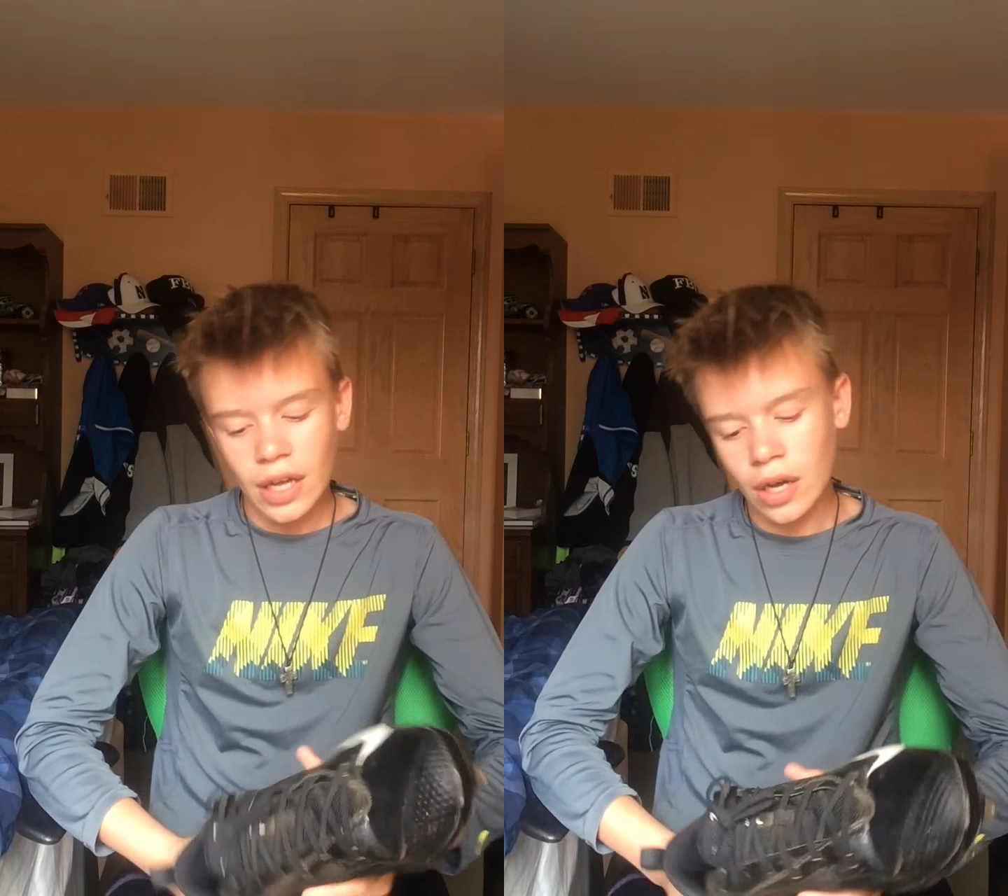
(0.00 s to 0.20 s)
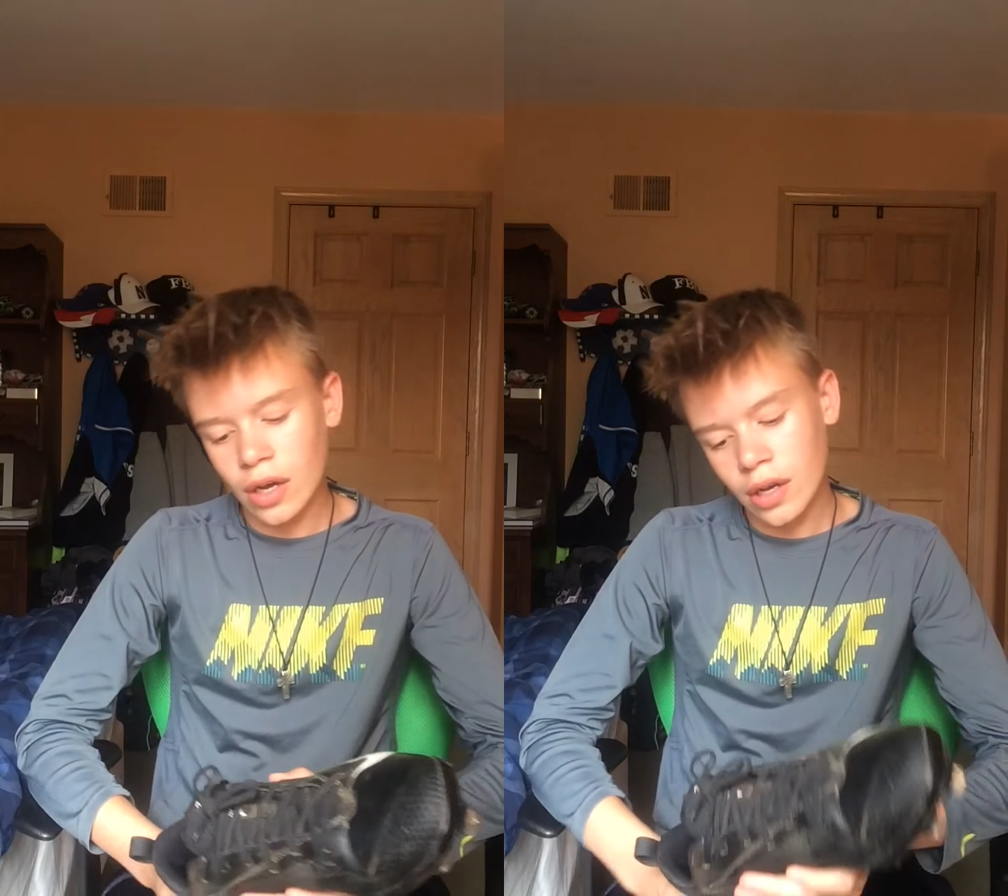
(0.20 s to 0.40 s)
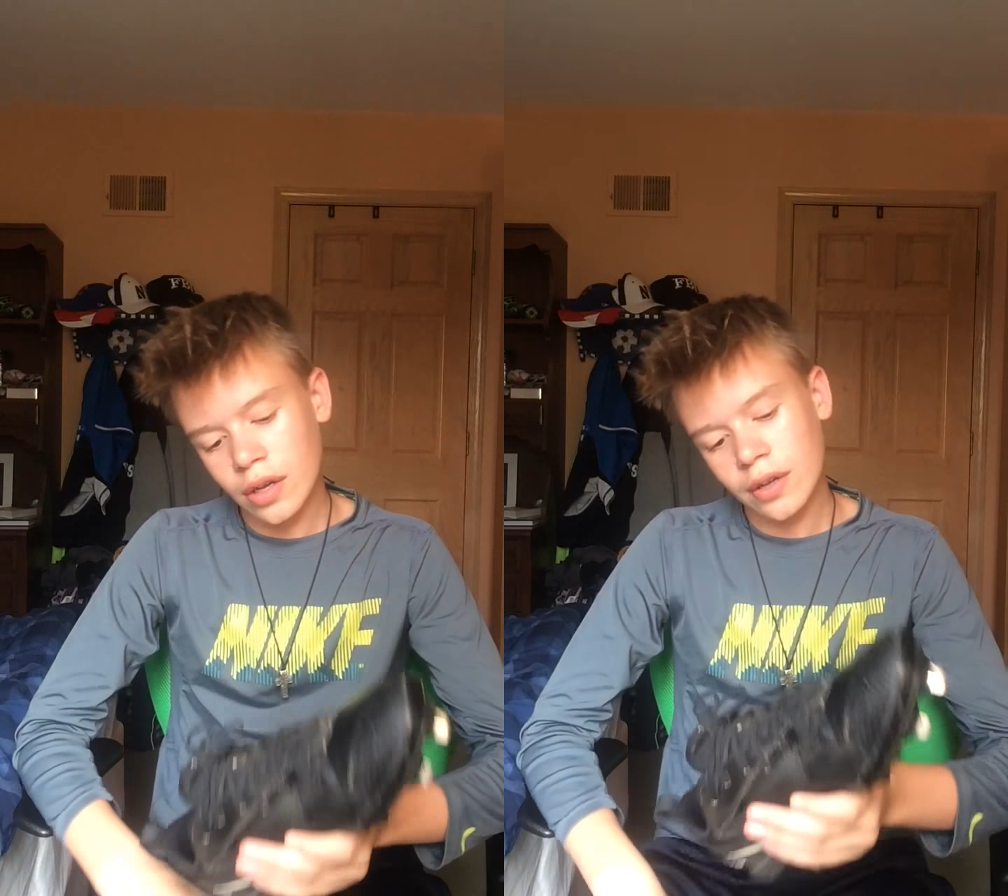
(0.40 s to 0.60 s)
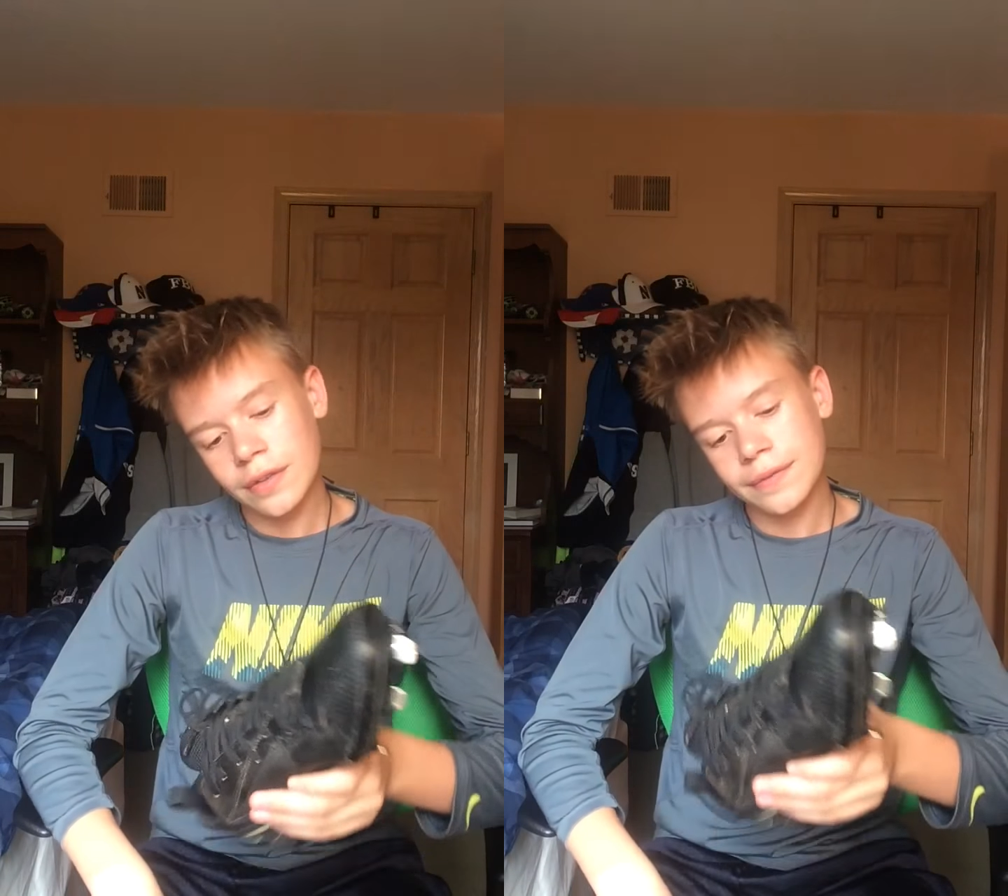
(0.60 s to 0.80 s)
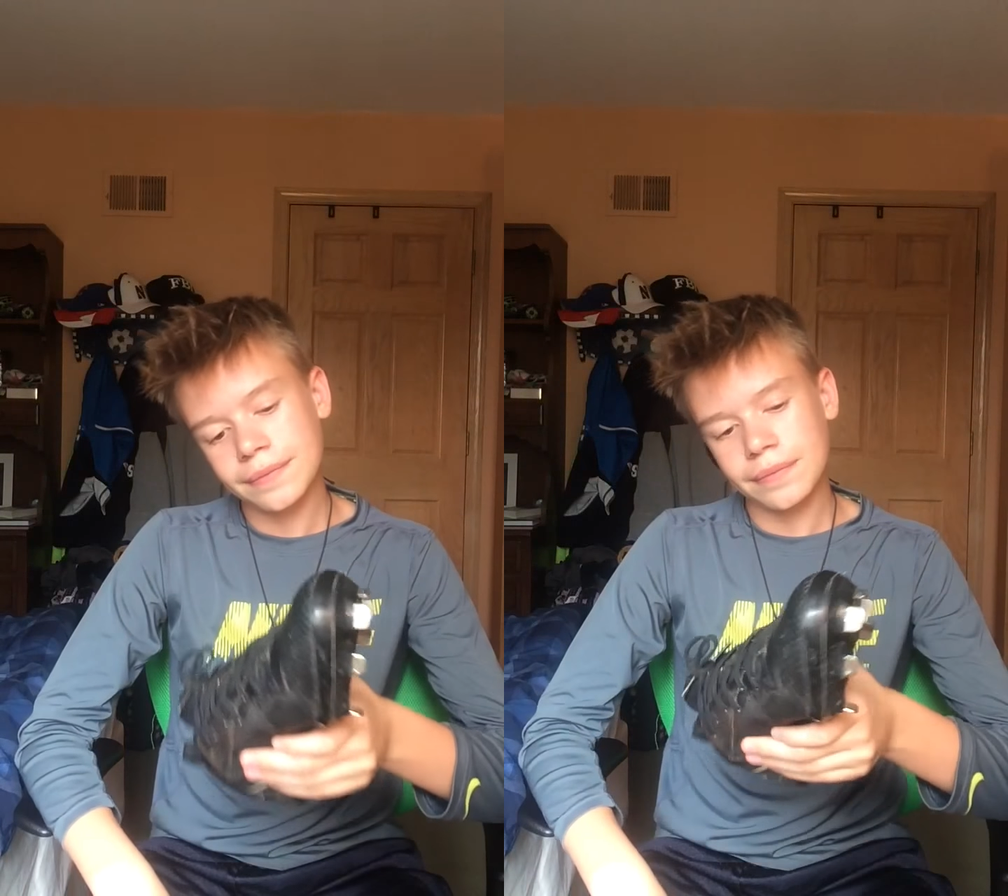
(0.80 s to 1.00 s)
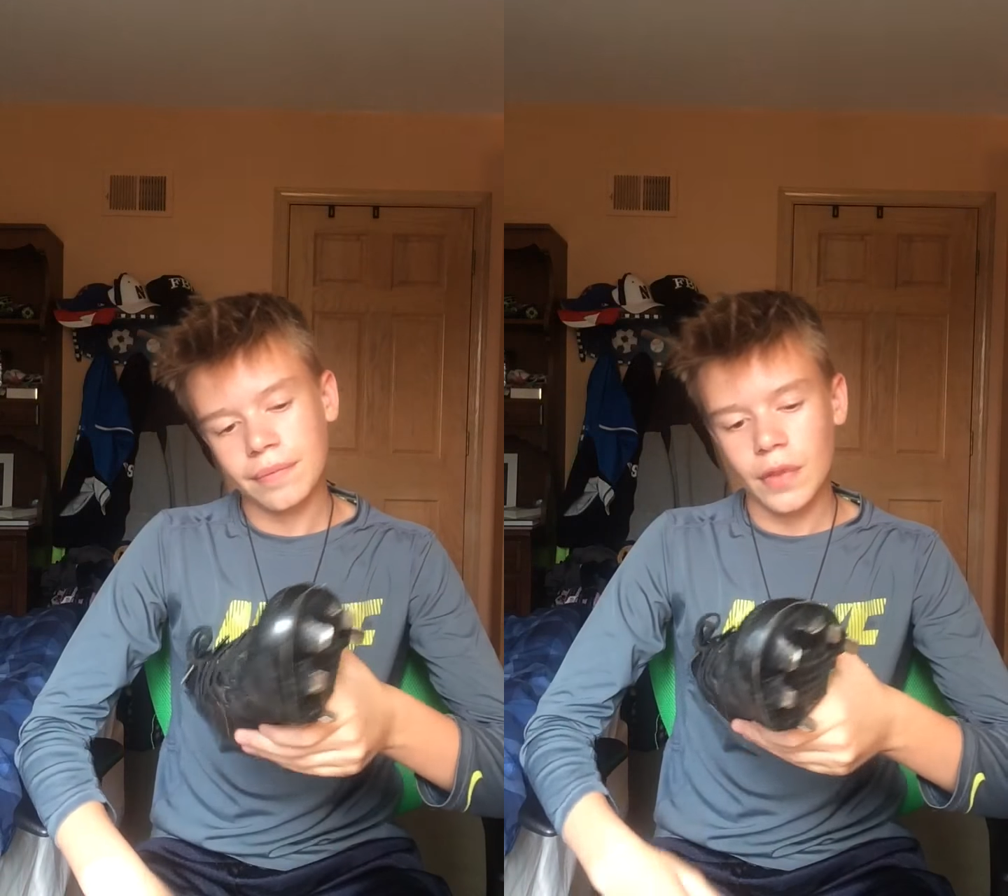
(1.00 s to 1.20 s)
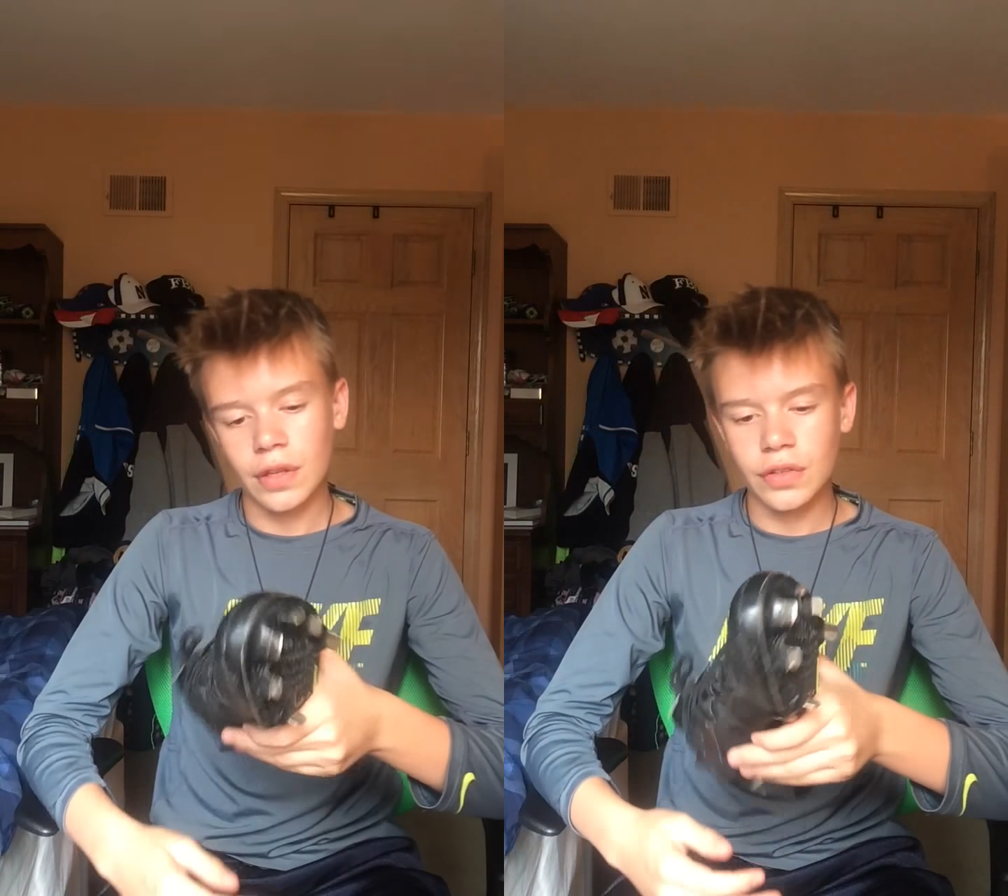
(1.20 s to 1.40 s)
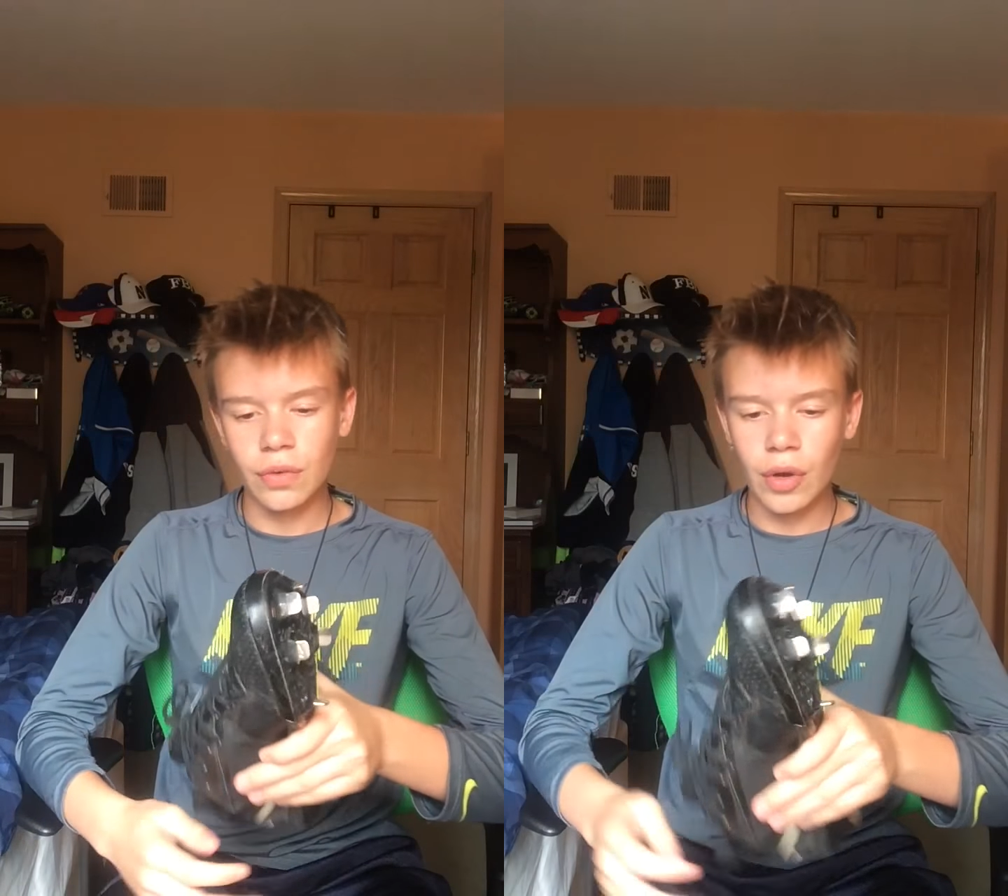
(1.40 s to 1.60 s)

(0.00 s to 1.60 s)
So